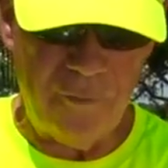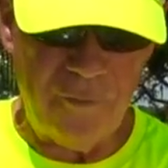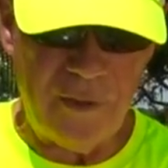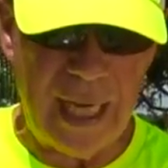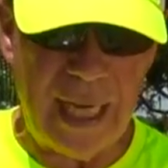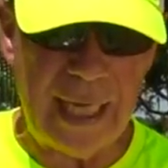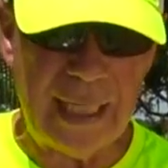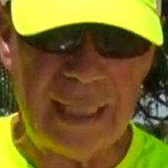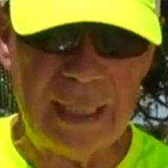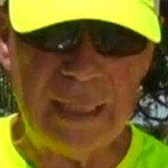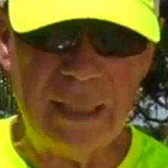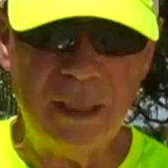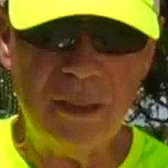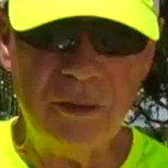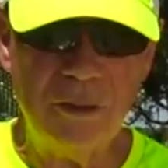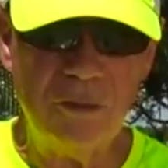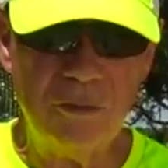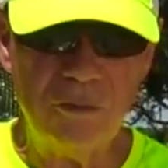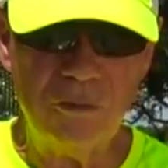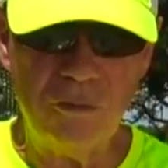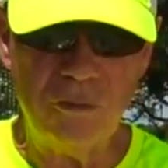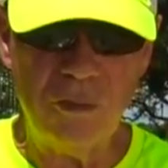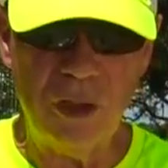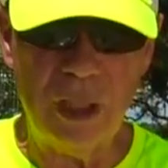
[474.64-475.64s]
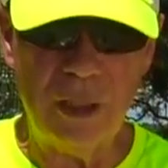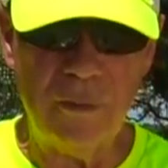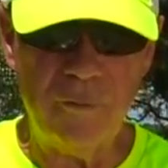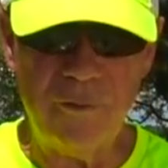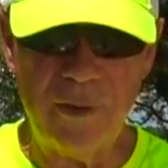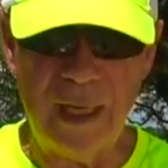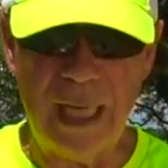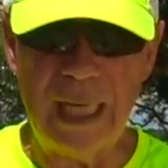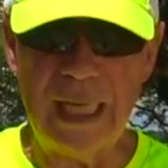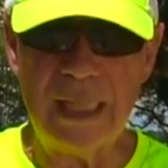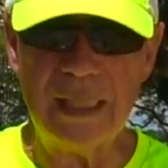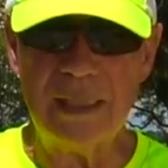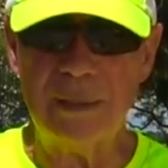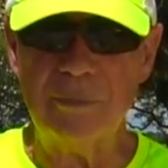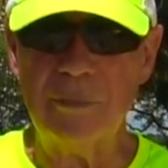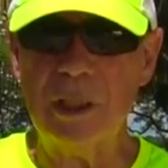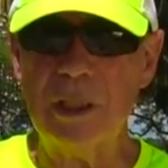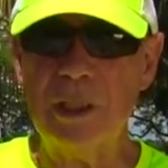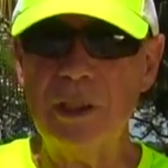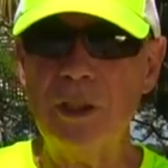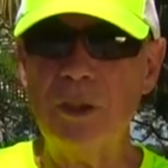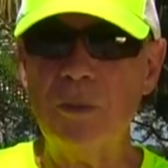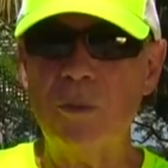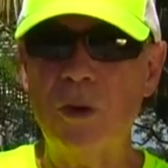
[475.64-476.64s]
if I can find some
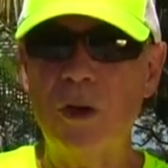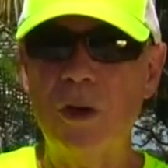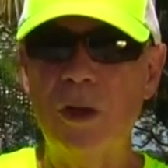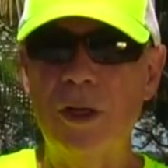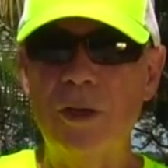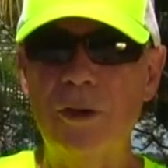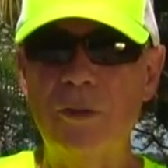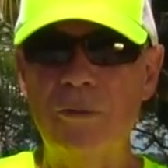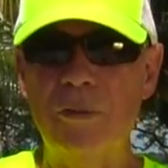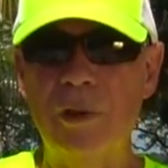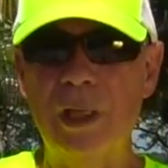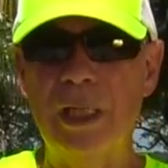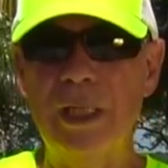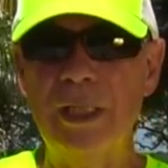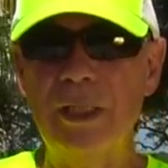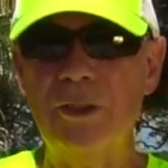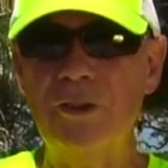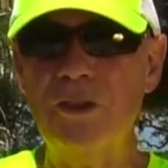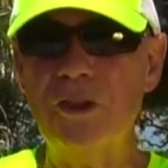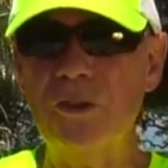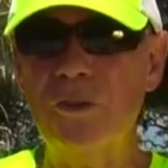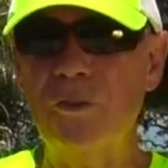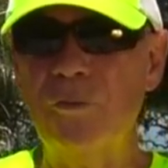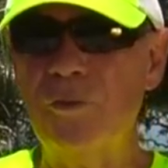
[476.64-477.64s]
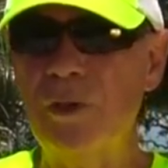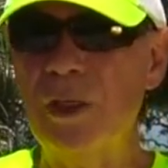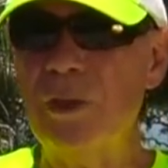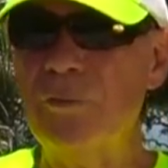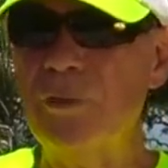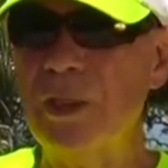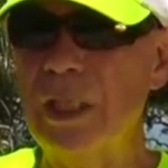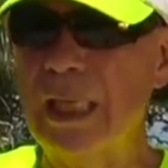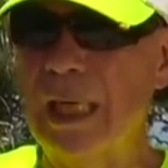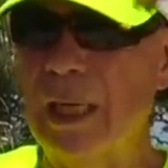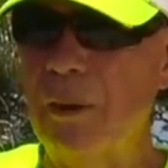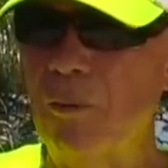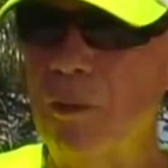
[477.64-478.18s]
clear water running a 250, and